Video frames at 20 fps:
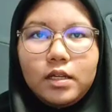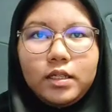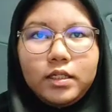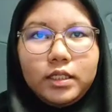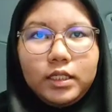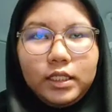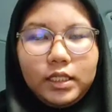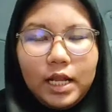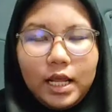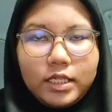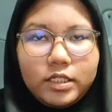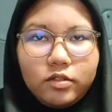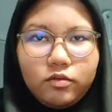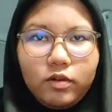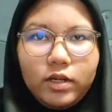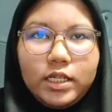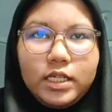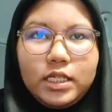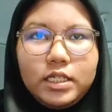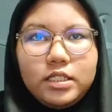The last
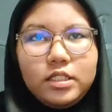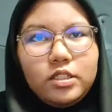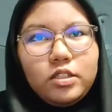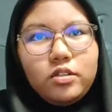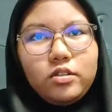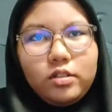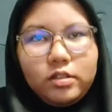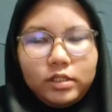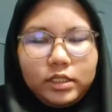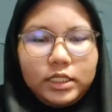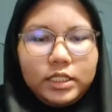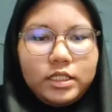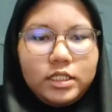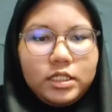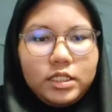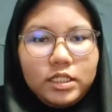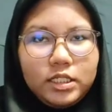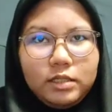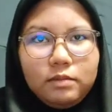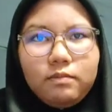one is strong
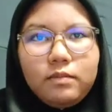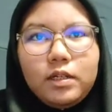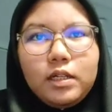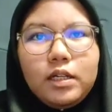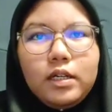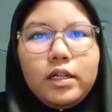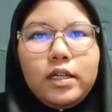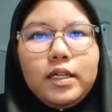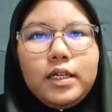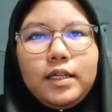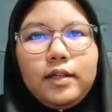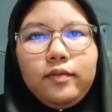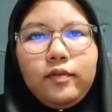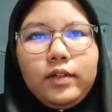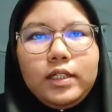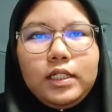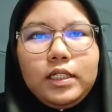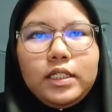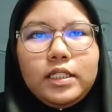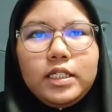leadership. If
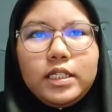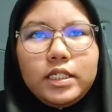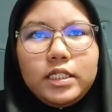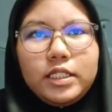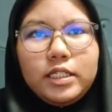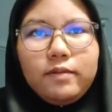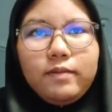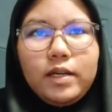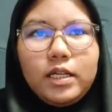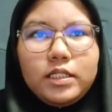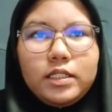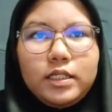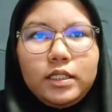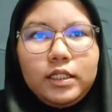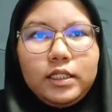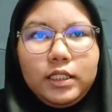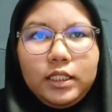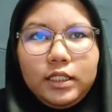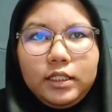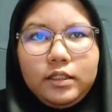the leadership has
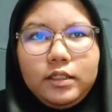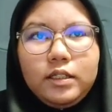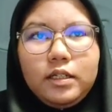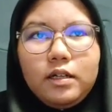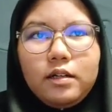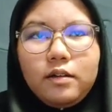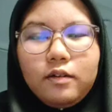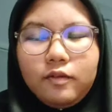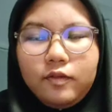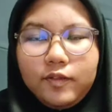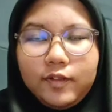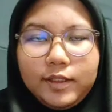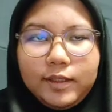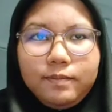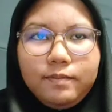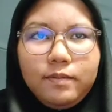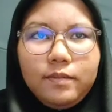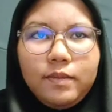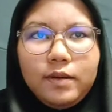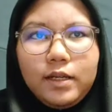a clear,
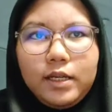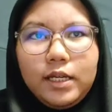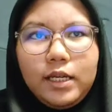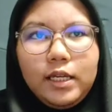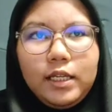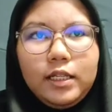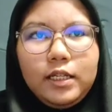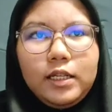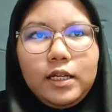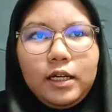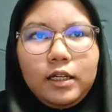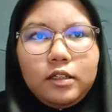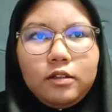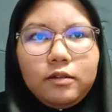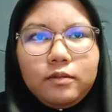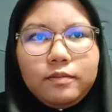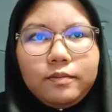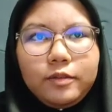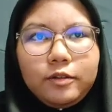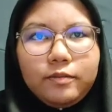firm, and
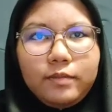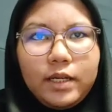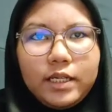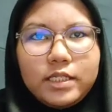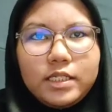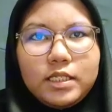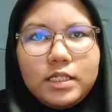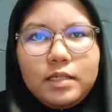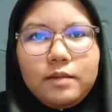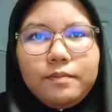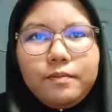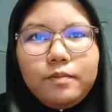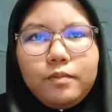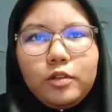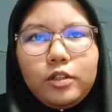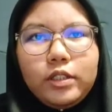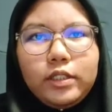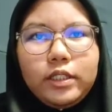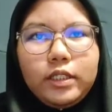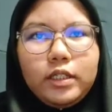uncompromising
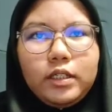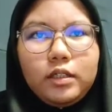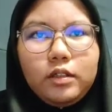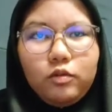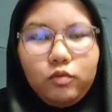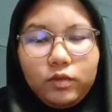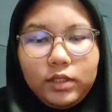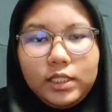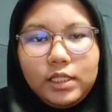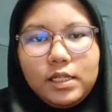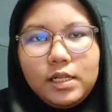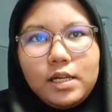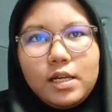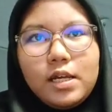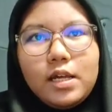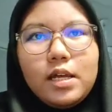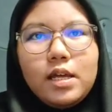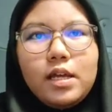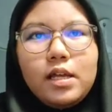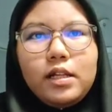political will,
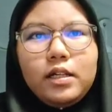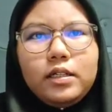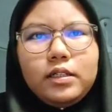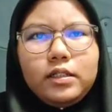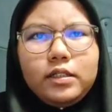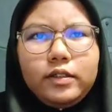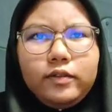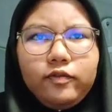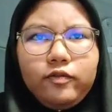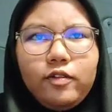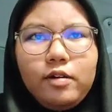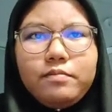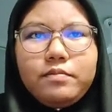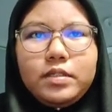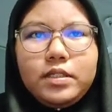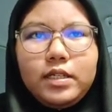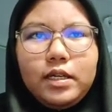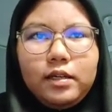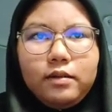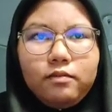
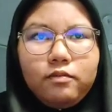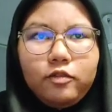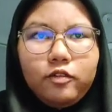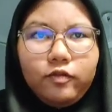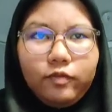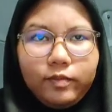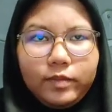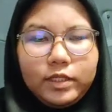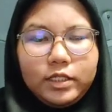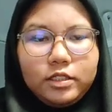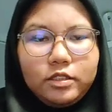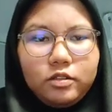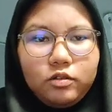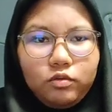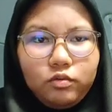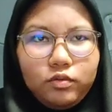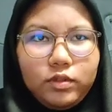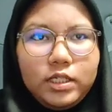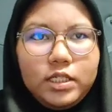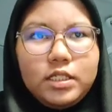reforms and movement
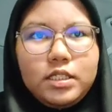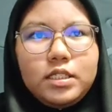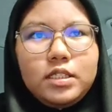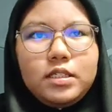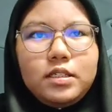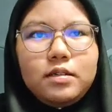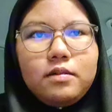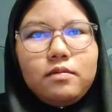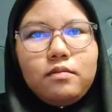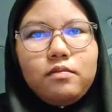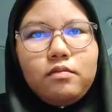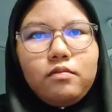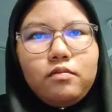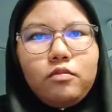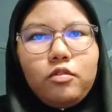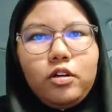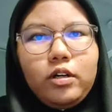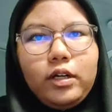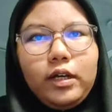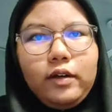towards
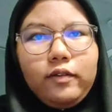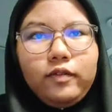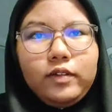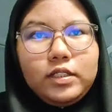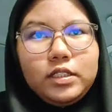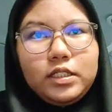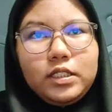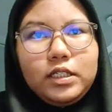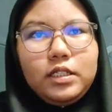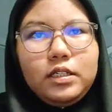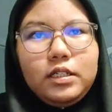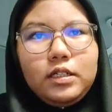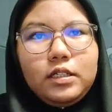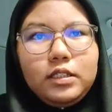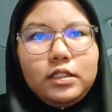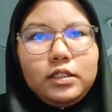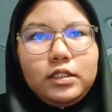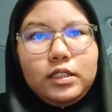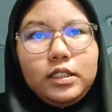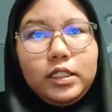more efficient,
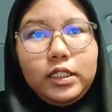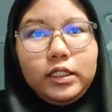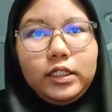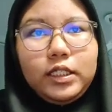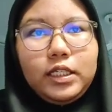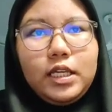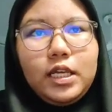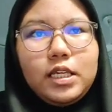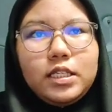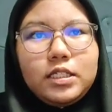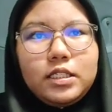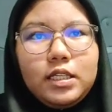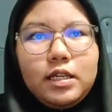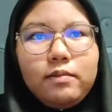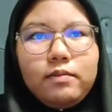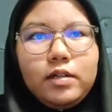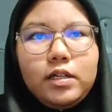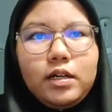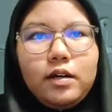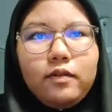integrity, and
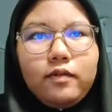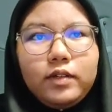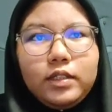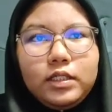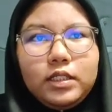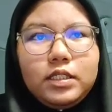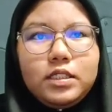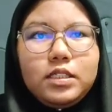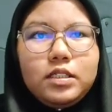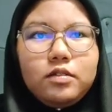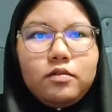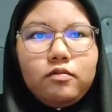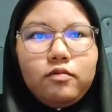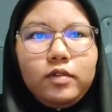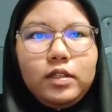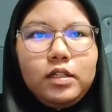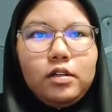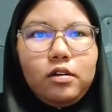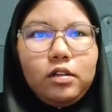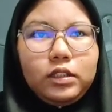stable governance
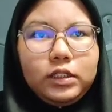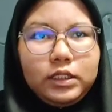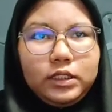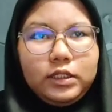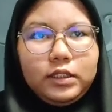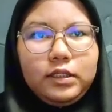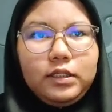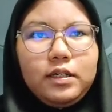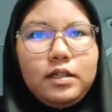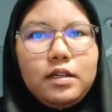will occur.